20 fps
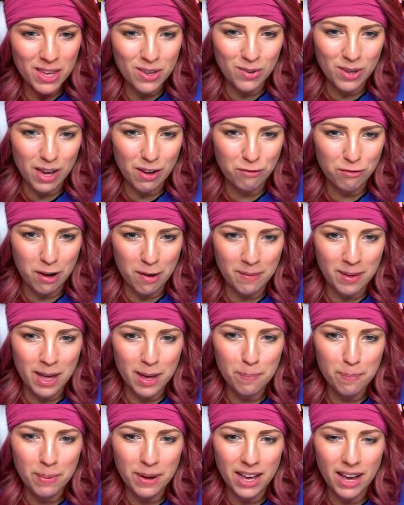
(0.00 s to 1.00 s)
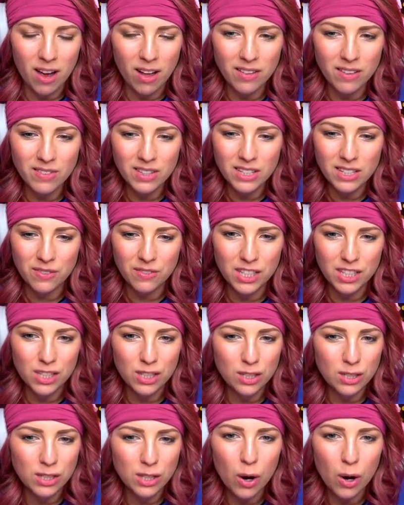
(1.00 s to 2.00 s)
get from it. But all of this stuff is
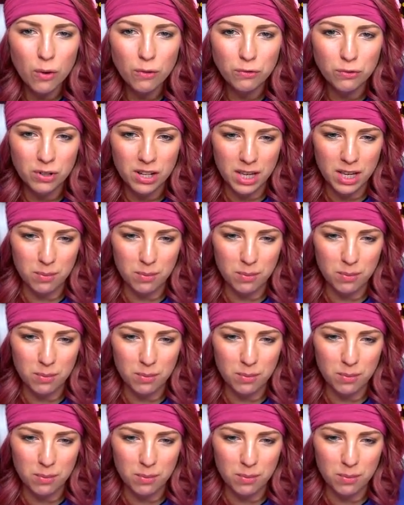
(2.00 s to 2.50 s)
so freaking